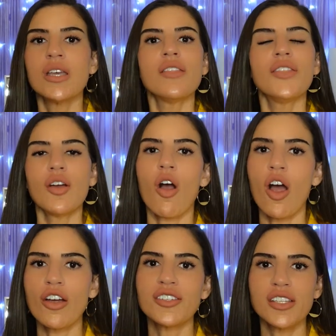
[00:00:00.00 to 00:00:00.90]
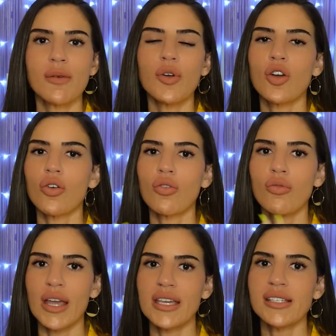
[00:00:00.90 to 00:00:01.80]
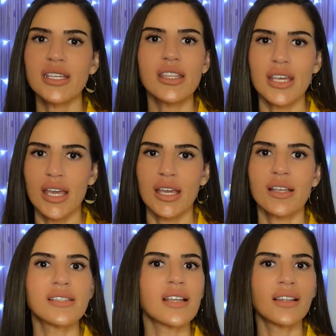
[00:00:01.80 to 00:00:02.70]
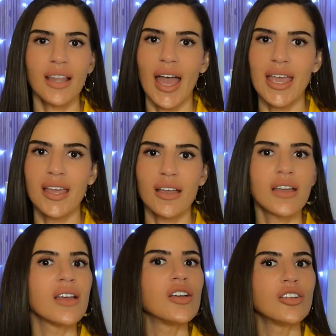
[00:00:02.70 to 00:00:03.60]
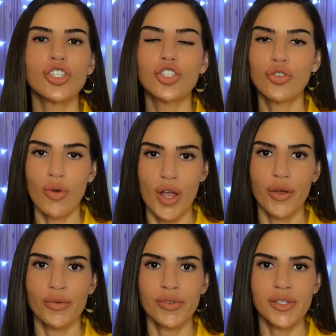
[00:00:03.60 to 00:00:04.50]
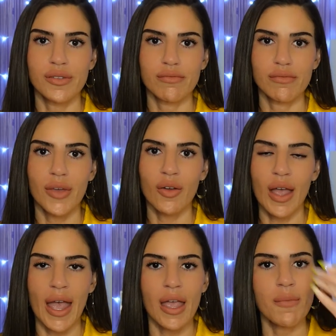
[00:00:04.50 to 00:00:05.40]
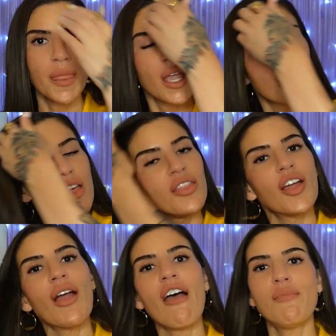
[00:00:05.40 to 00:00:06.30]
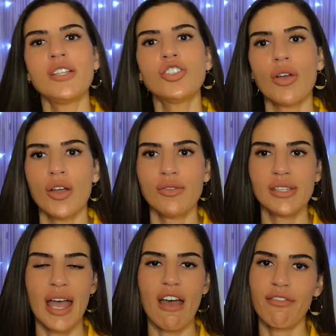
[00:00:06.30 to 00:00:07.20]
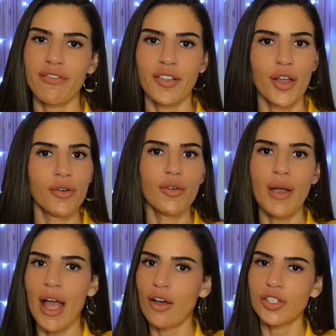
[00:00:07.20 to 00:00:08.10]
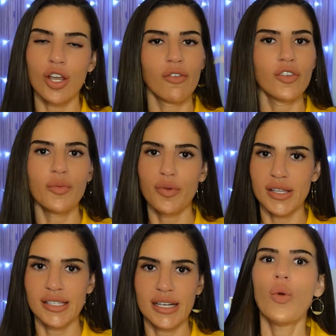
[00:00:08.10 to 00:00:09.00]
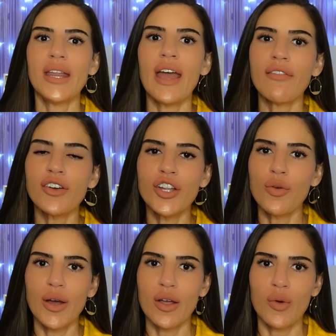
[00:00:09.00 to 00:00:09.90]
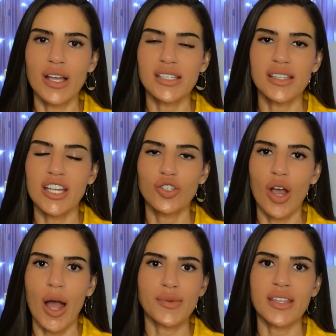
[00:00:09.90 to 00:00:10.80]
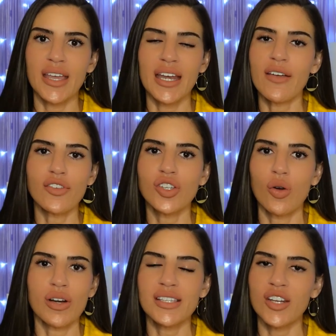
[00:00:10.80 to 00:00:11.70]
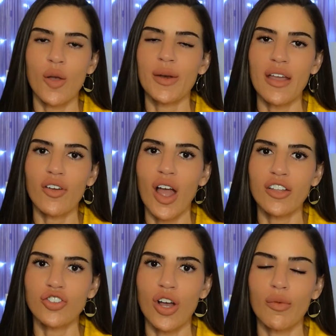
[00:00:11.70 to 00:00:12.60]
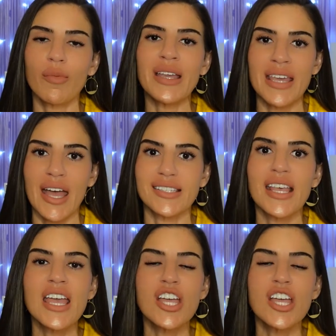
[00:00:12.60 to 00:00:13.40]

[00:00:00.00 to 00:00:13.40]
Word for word: there are some crazy things like drones, okay? There have been drones that have flown around over the prison. We never knew what it was that they dropped. They never told us. Nobody ever got in trouble. But yes,